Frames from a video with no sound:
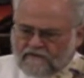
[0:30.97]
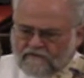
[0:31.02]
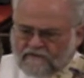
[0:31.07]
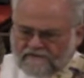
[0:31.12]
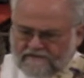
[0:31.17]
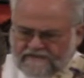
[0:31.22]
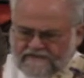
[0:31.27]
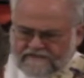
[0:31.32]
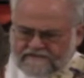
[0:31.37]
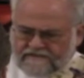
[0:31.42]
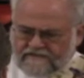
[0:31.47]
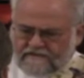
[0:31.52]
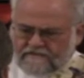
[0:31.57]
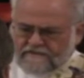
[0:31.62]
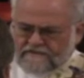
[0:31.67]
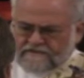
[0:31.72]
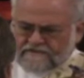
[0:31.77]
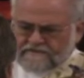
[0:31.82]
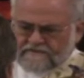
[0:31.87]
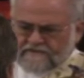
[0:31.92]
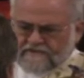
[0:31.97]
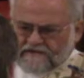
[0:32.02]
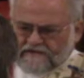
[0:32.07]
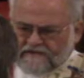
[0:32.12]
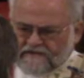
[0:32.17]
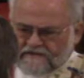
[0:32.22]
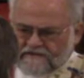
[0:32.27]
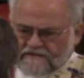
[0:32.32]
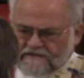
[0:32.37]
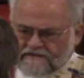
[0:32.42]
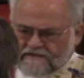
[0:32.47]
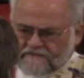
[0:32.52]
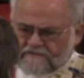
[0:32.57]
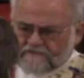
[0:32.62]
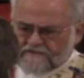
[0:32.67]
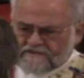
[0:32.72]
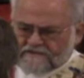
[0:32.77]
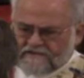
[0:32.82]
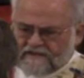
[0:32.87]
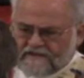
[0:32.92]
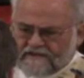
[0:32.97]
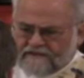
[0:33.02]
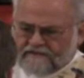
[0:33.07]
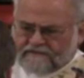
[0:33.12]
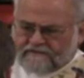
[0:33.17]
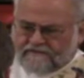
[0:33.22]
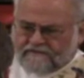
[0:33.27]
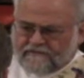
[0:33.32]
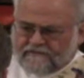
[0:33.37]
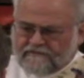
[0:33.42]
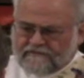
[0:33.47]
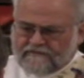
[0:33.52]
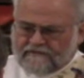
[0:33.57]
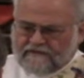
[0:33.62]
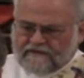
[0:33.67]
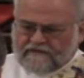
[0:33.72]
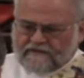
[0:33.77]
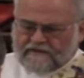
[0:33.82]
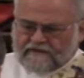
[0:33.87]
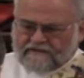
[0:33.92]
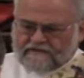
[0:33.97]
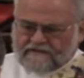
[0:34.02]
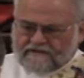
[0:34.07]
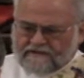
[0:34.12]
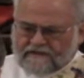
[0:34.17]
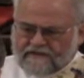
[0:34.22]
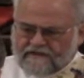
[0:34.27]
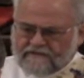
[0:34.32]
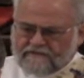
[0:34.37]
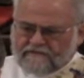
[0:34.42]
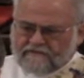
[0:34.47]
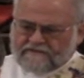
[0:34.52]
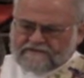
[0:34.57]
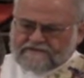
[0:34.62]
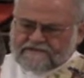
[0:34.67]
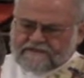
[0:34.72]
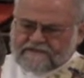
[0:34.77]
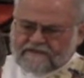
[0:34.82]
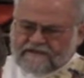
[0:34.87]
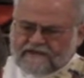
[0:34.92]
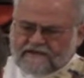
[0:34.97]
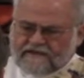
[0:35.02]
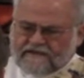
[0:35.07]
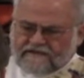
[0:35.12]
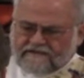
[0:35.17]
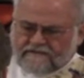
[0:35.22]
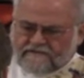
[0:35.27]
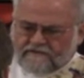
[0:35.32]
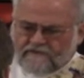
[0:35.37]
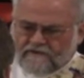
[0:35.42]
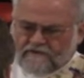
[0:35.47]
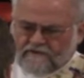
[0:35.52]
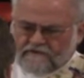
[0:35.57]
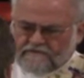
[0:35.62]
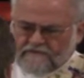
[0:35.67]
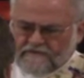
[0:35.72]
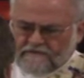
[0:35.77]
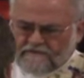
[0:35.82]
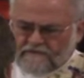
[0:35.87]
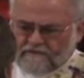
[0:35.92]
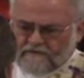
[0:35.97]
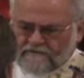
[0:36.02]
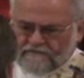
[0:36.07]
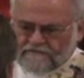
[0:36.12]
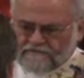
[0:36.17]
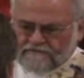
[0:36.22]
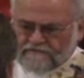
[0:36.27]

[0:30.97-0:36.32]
What has come into being in him was life, and the life was the light of all people.